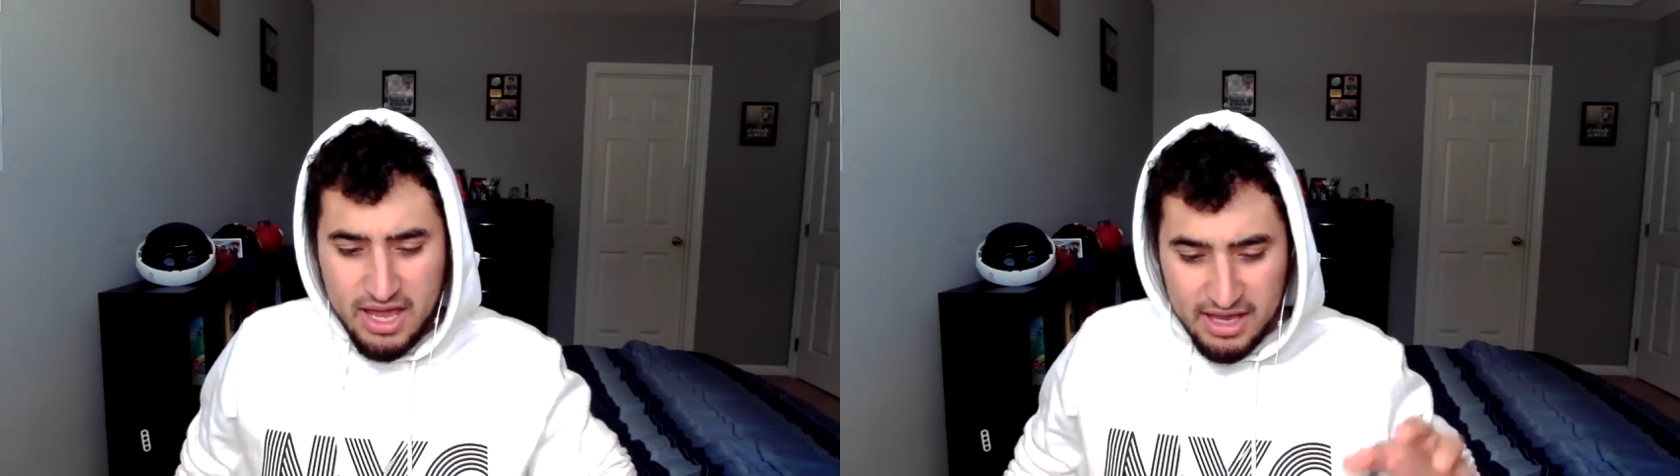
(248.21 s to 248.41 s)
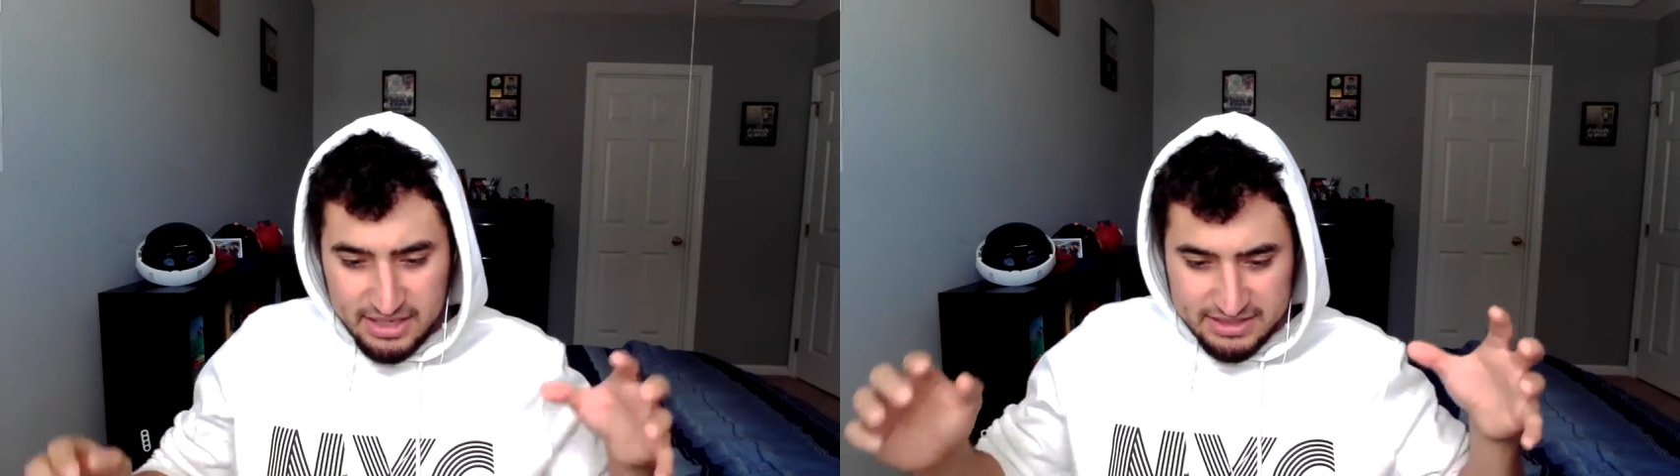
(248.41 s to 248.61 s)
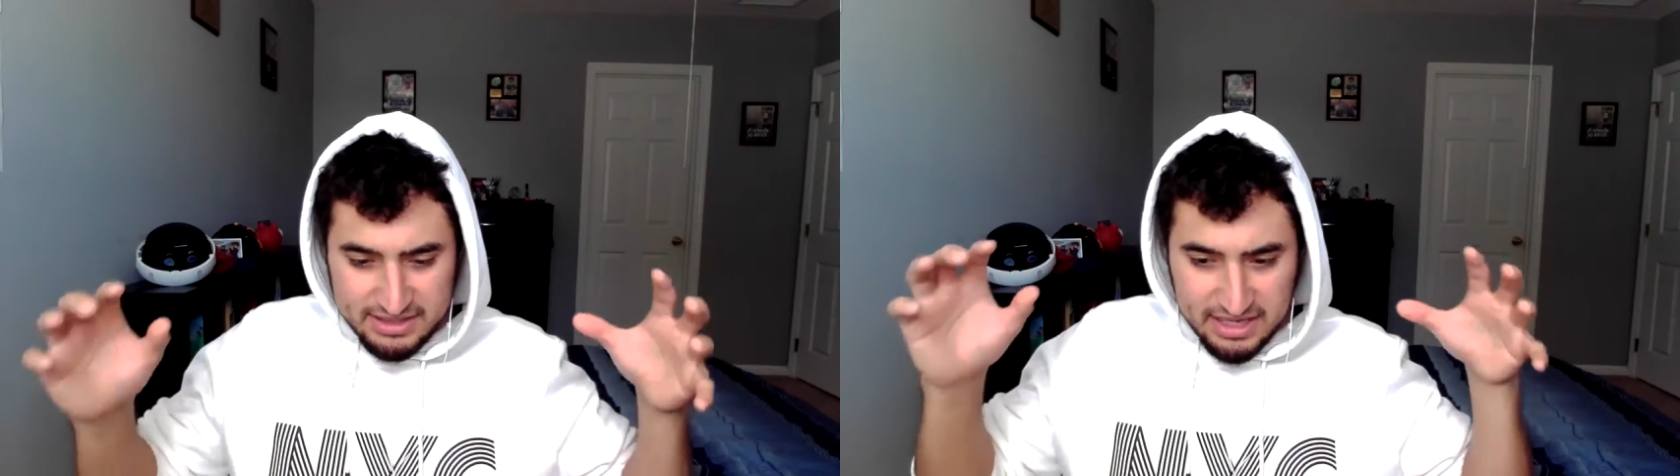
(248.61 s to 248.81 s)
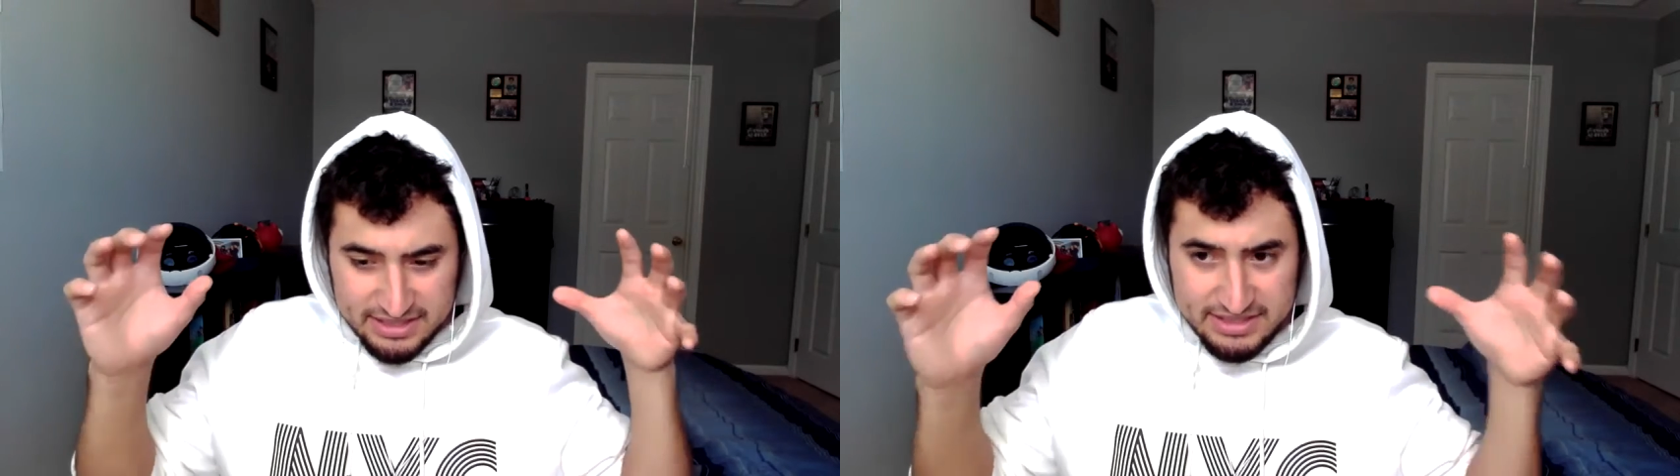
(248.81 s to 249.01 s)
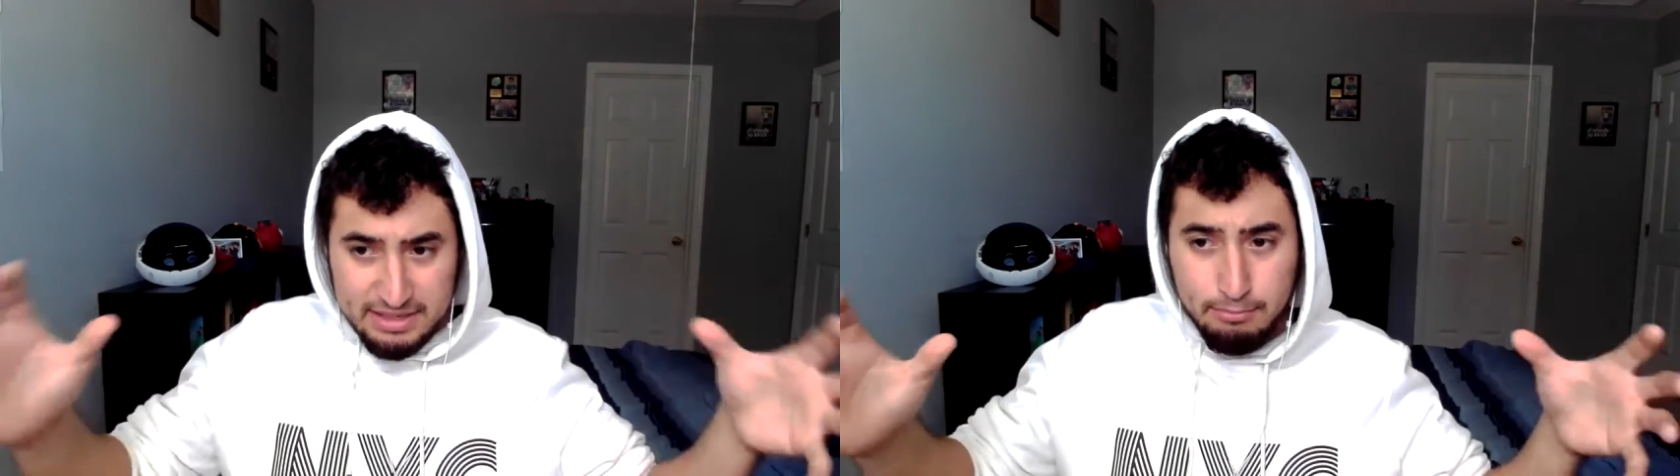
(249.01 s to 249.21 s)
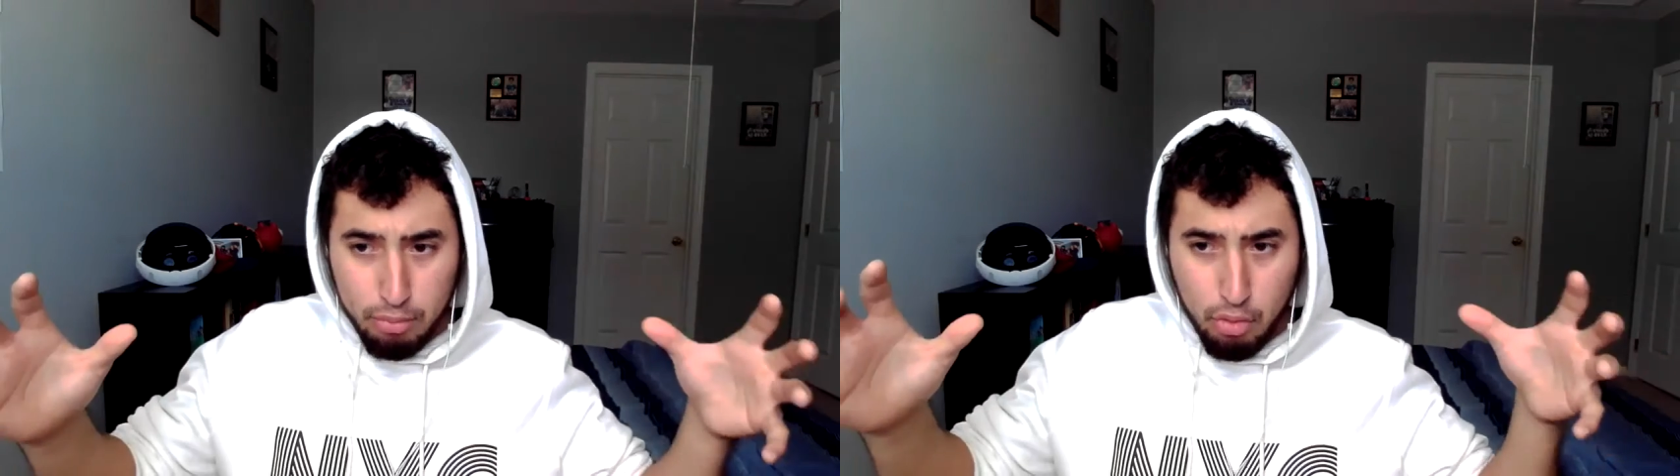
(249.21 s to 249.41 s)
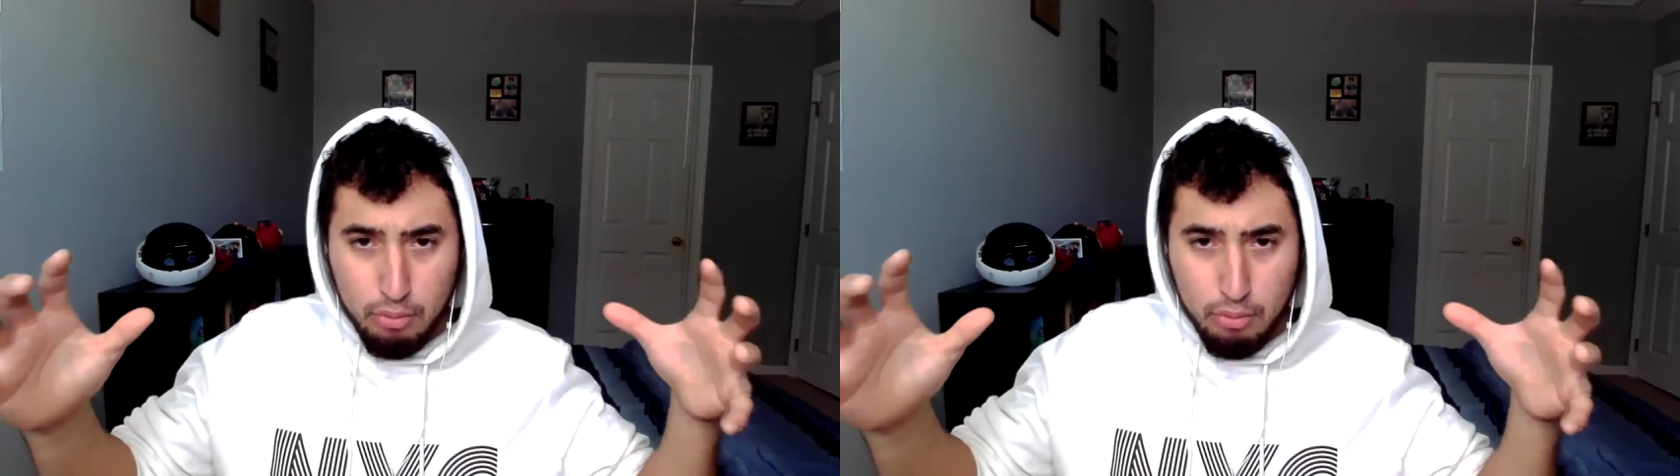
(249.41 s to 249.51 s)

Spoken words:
It's a simple